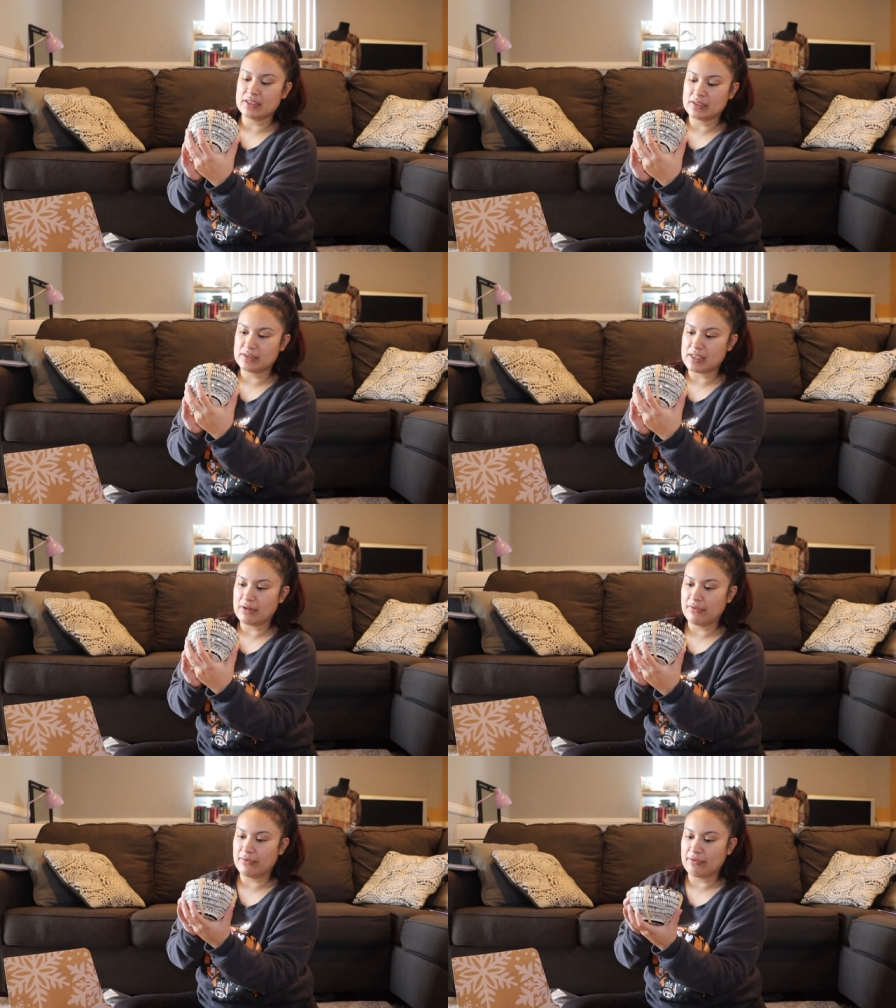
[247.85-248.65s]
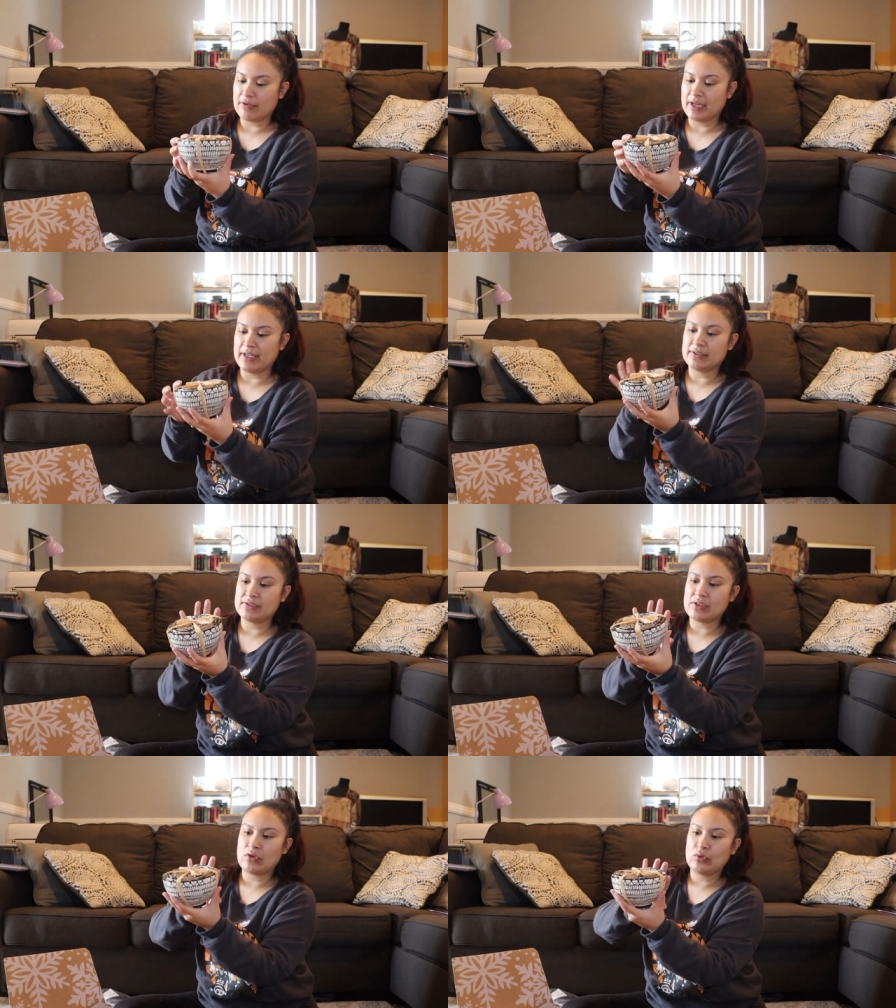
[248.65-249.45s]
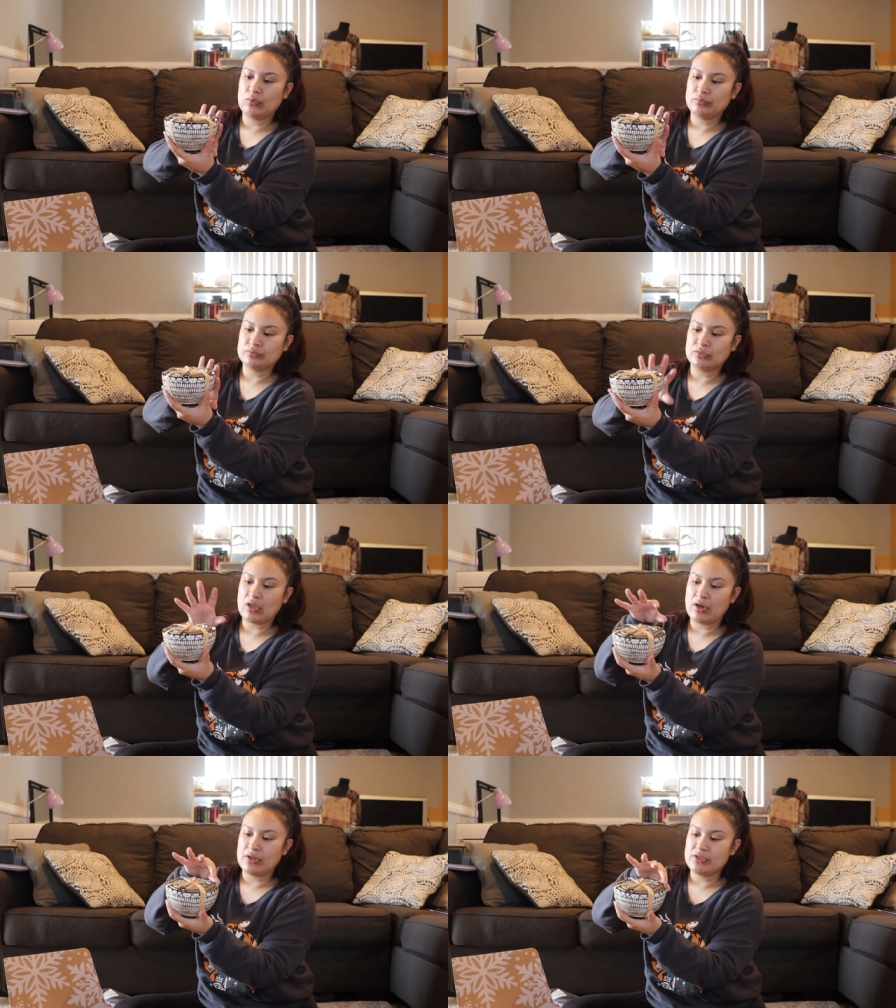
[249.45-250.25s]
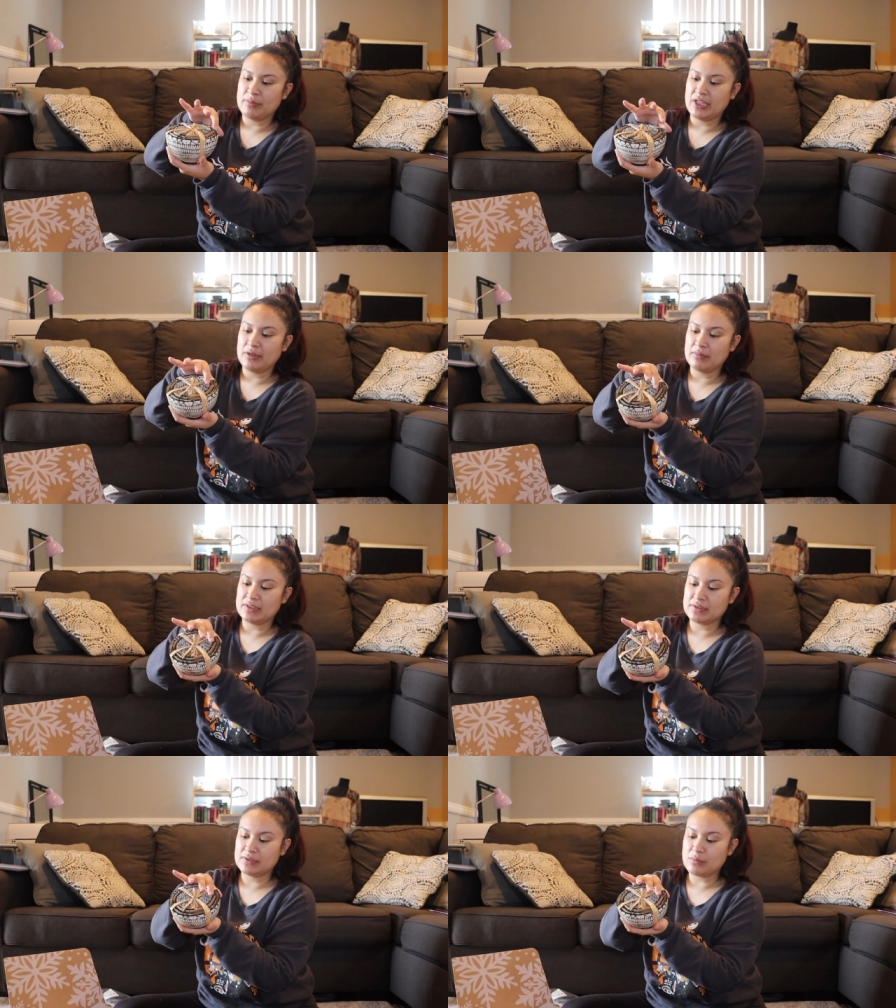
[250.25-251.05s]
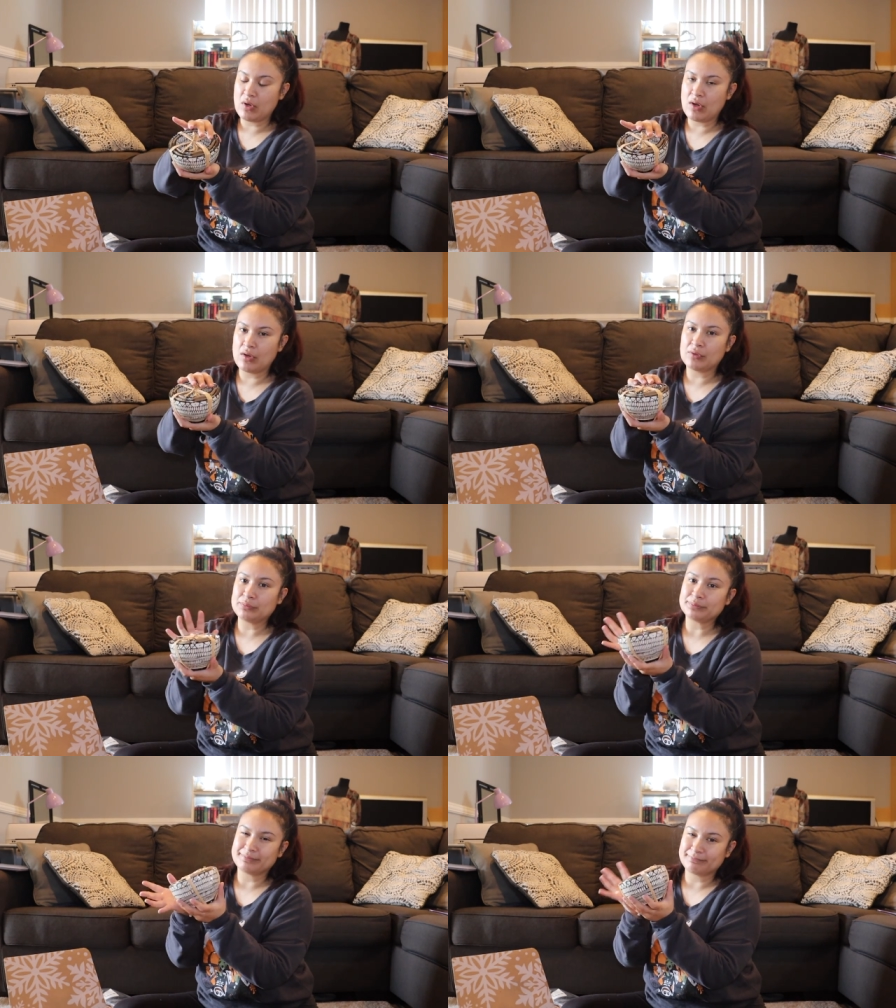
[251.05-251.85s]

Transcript: It's a set of 3, so large, medium, and small.